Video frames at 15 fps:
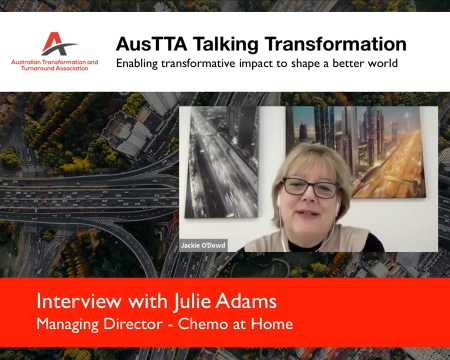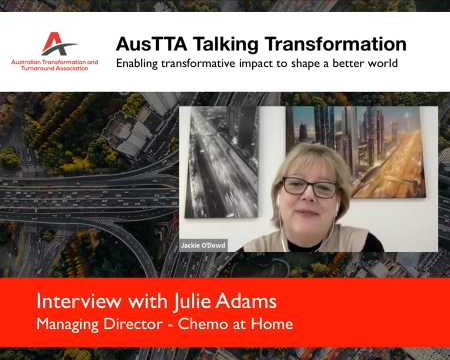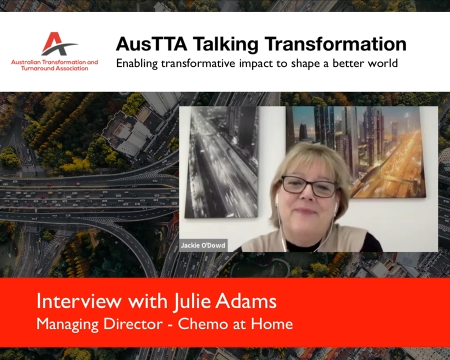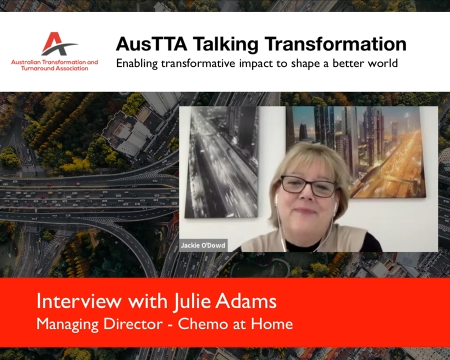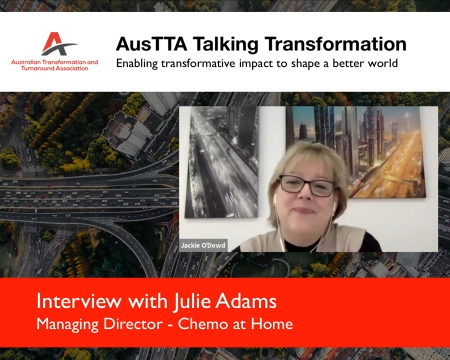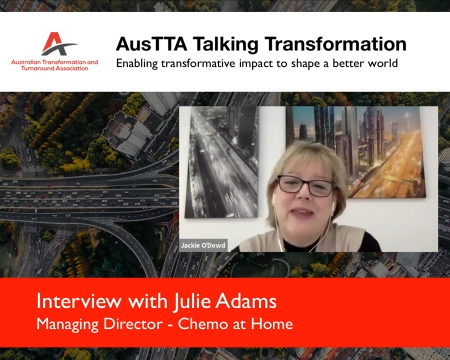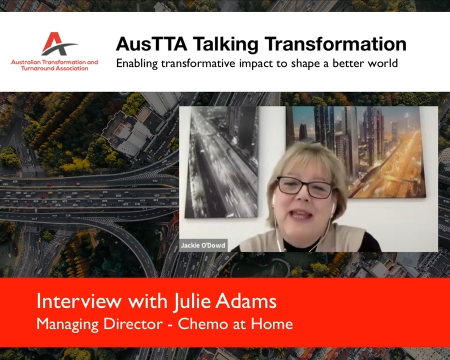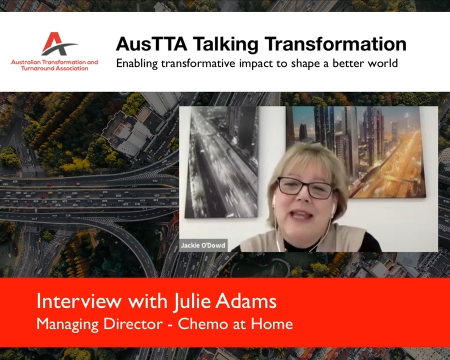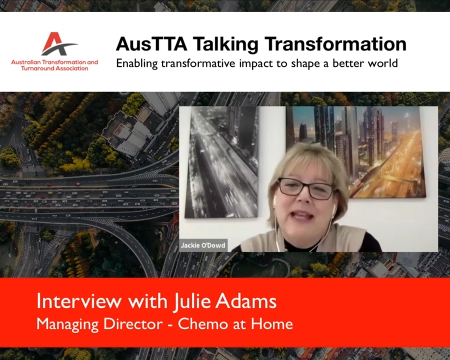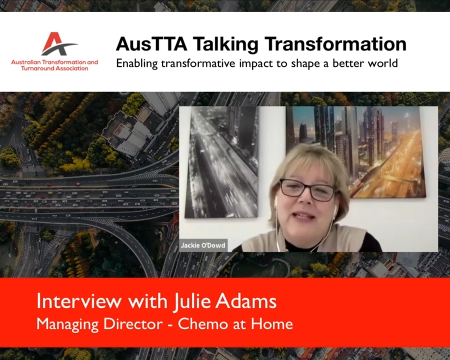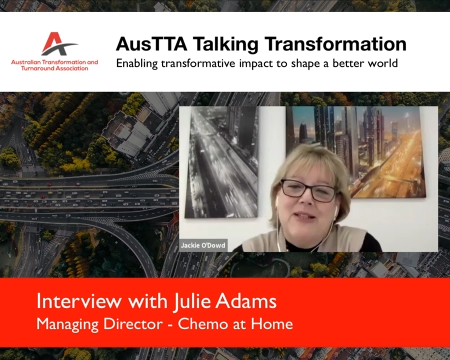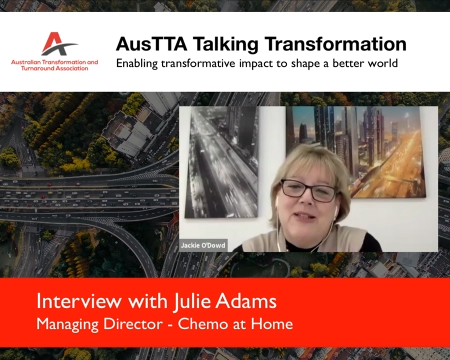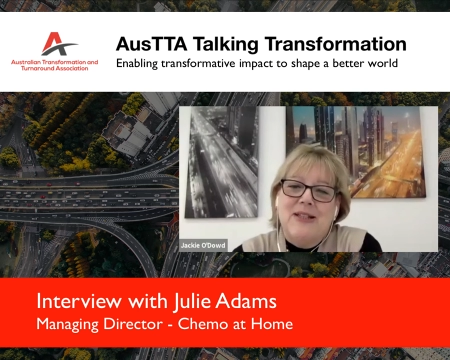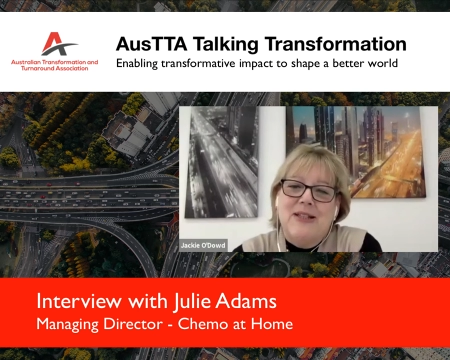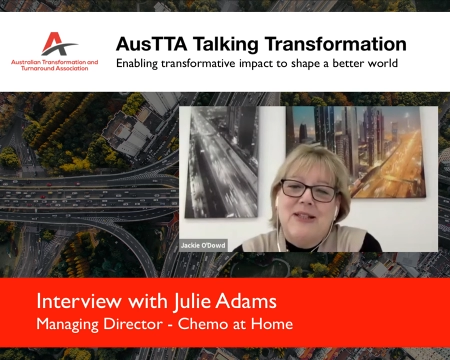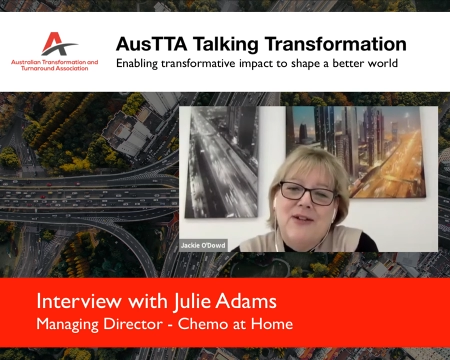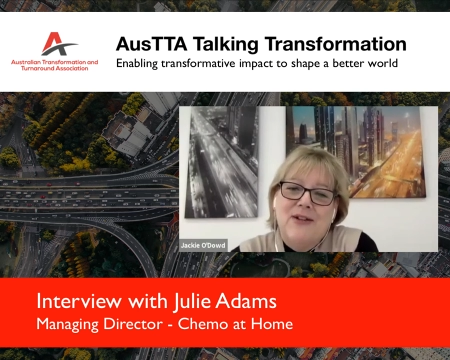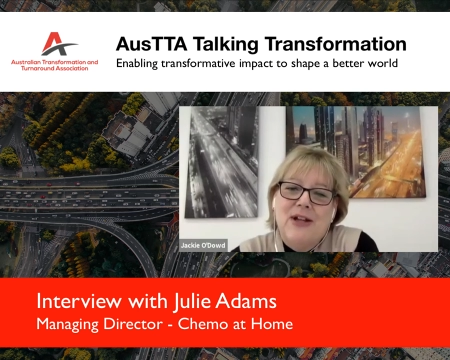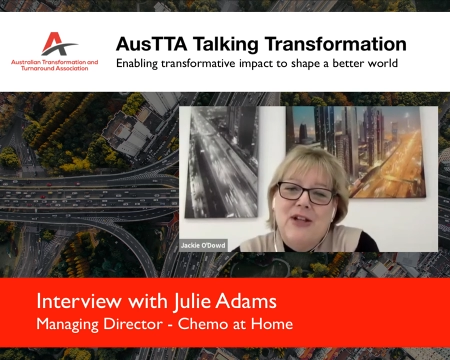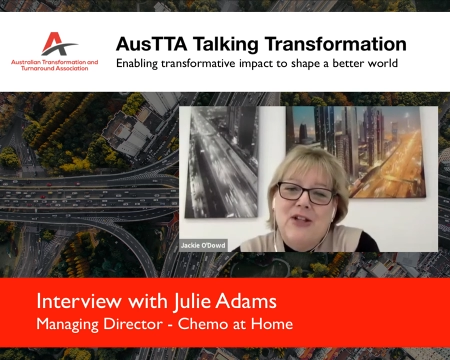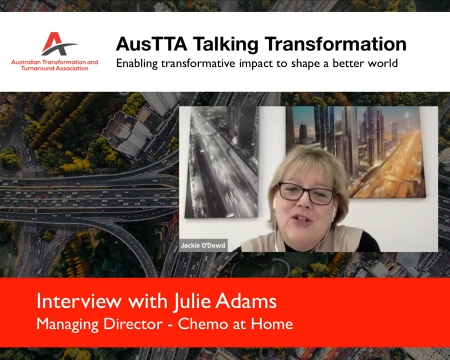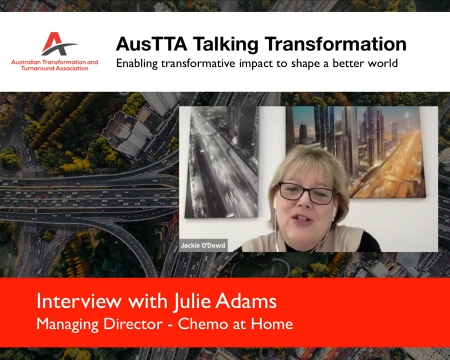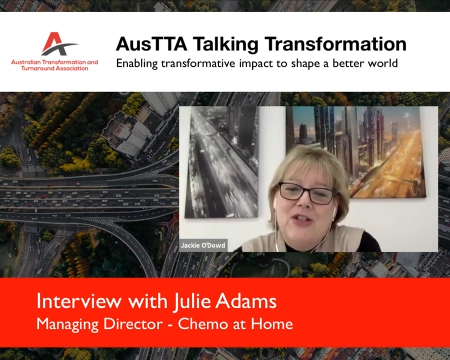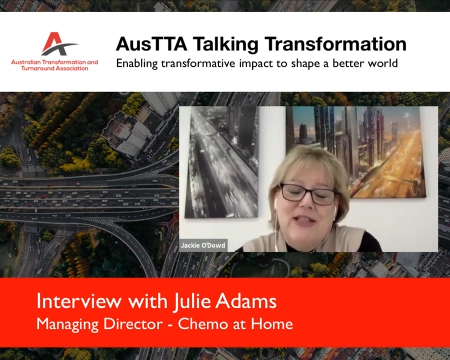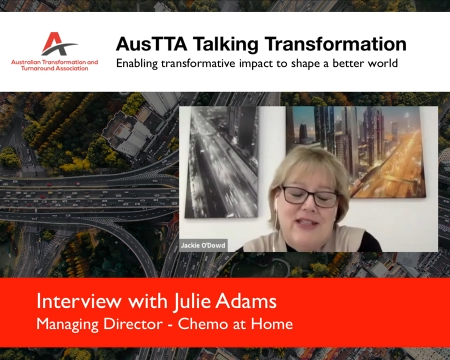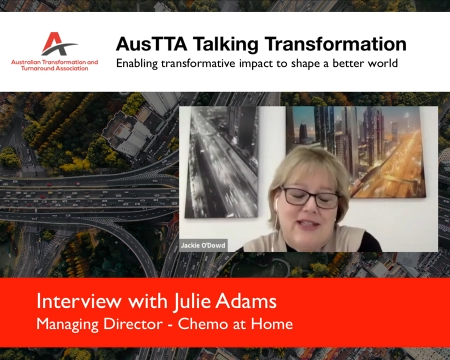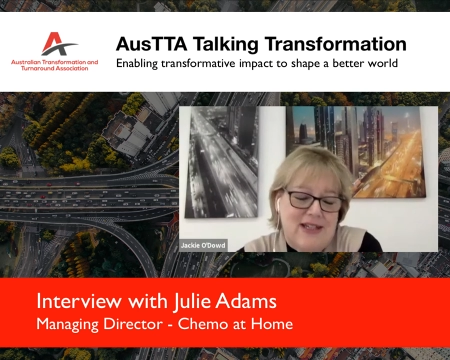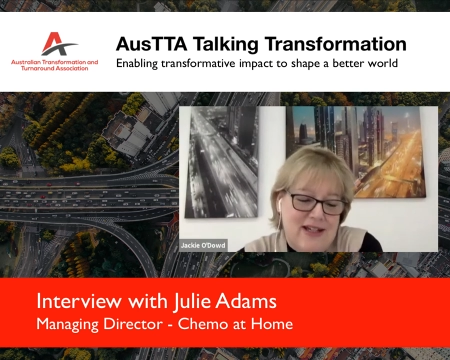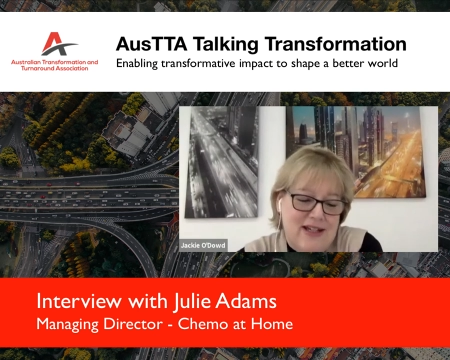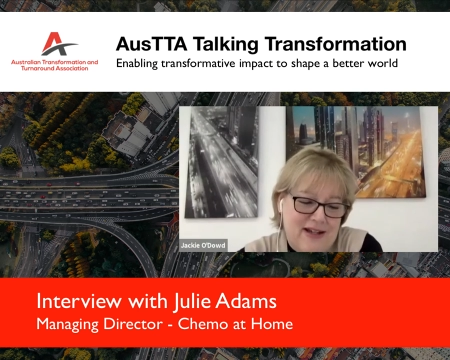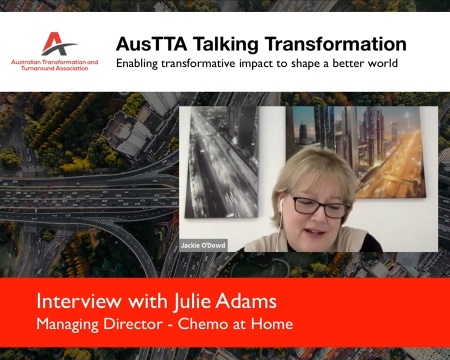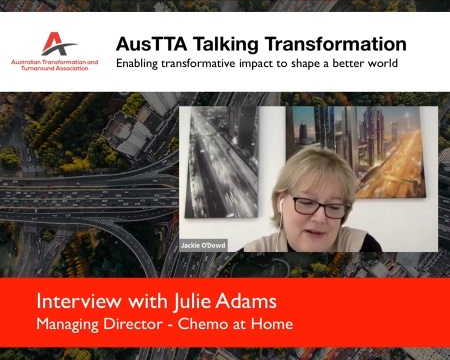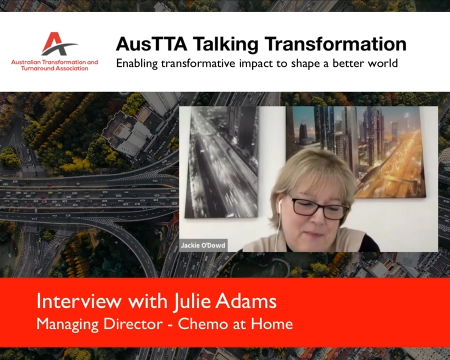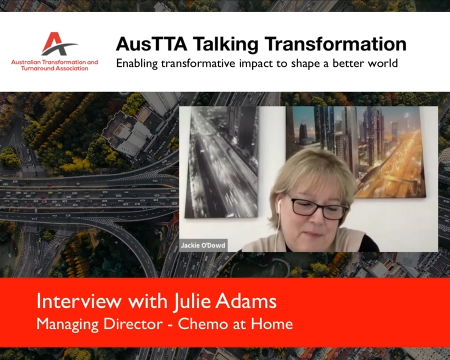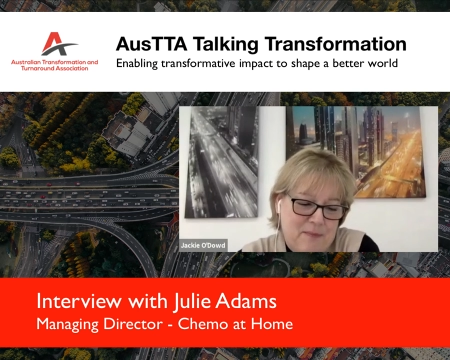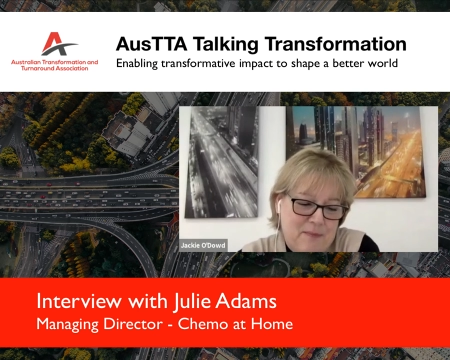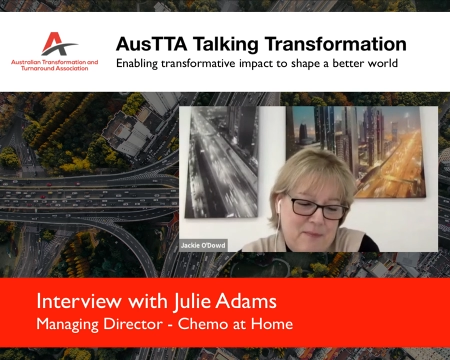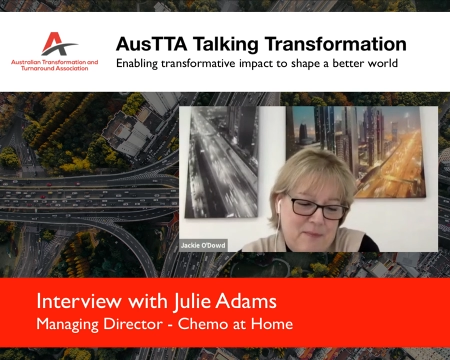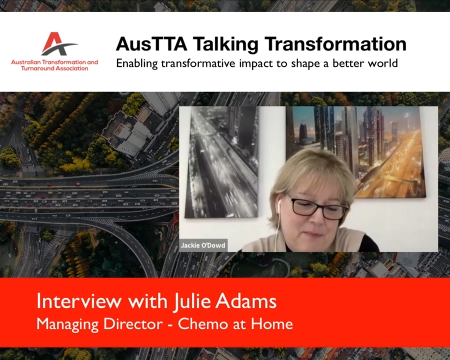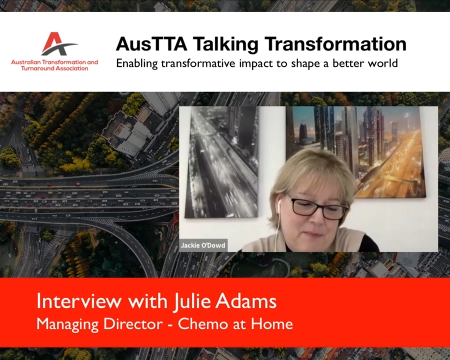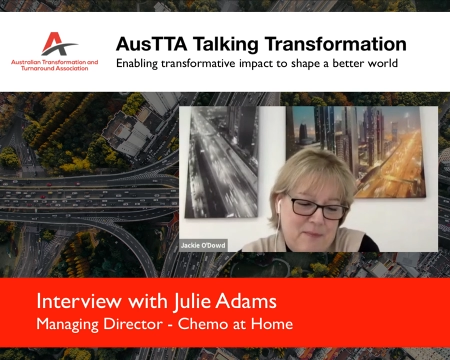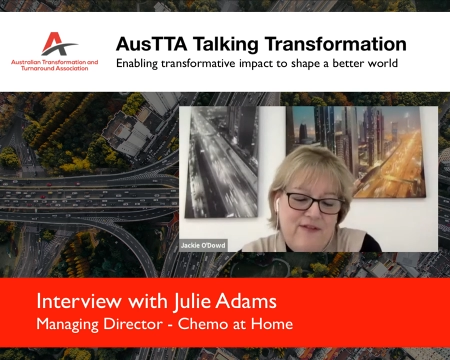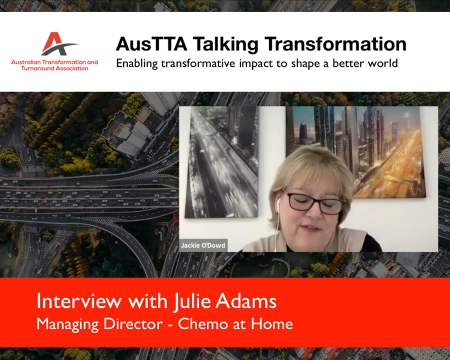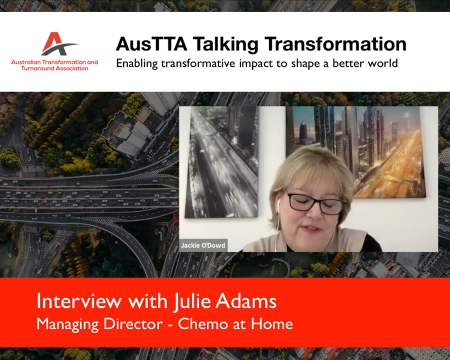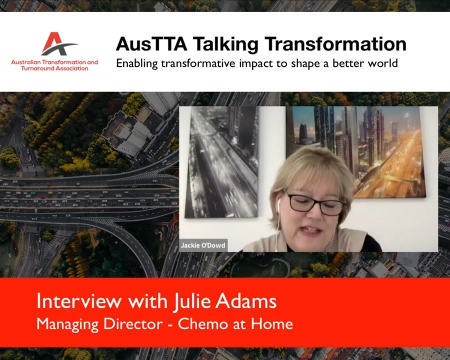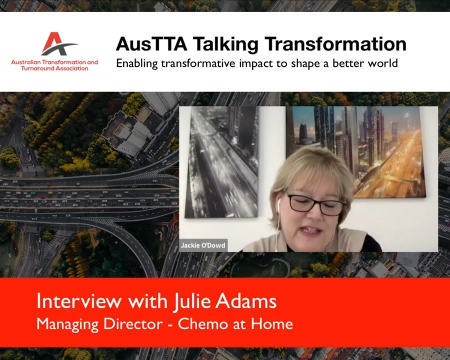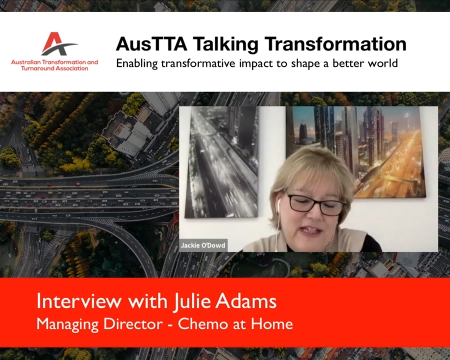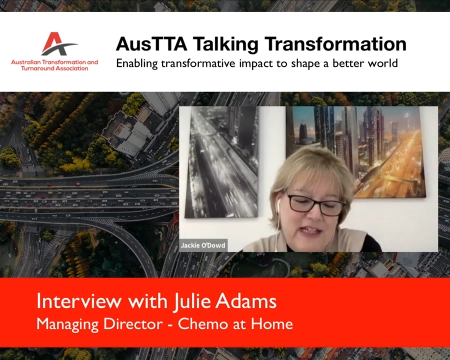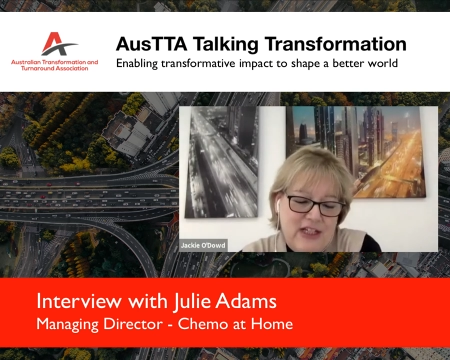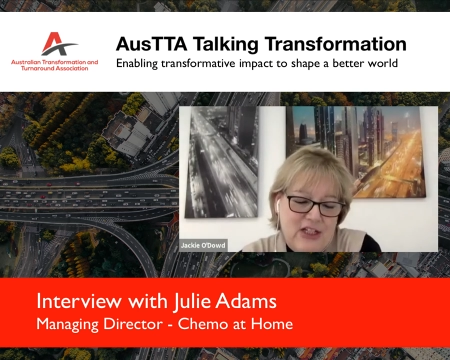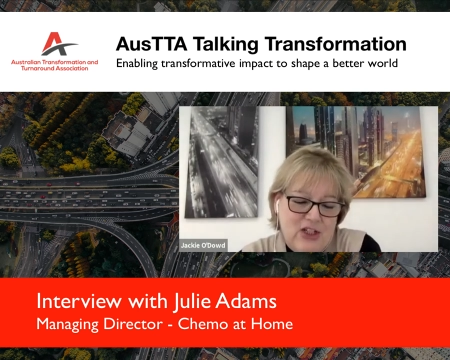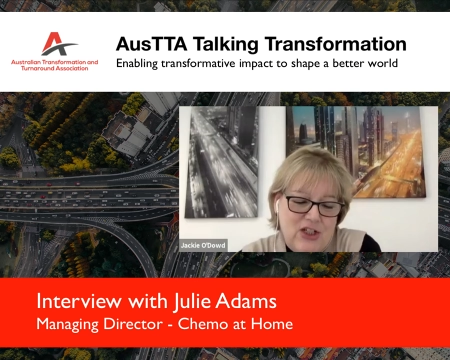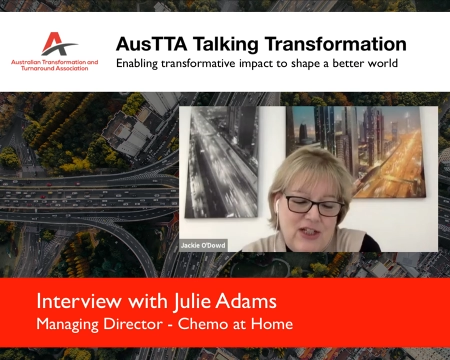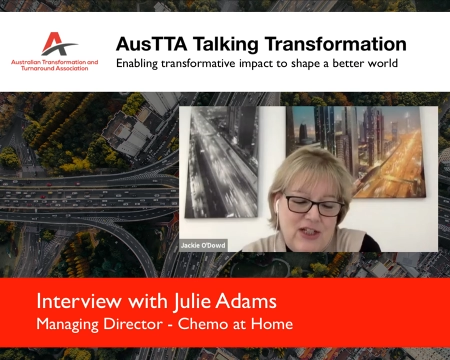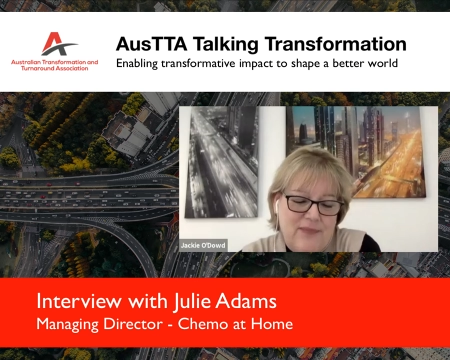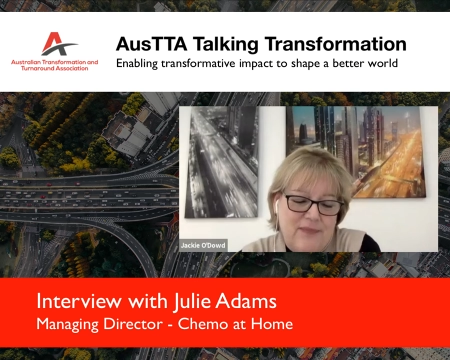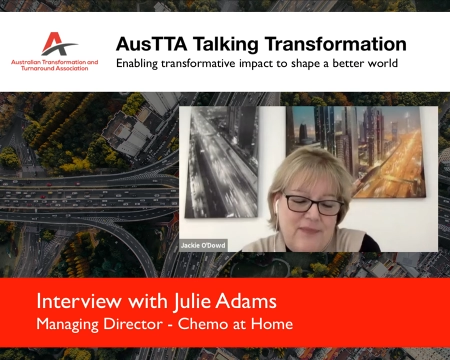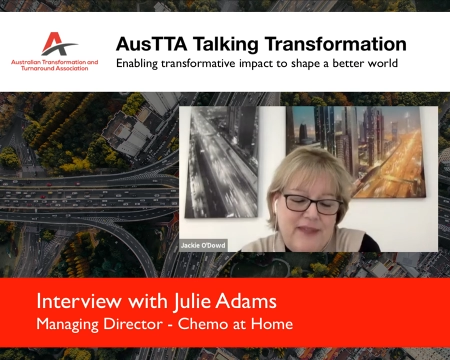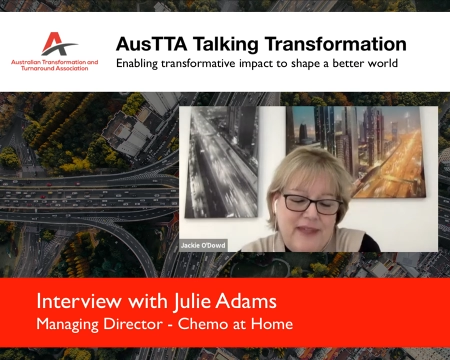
agree. So just before we finish,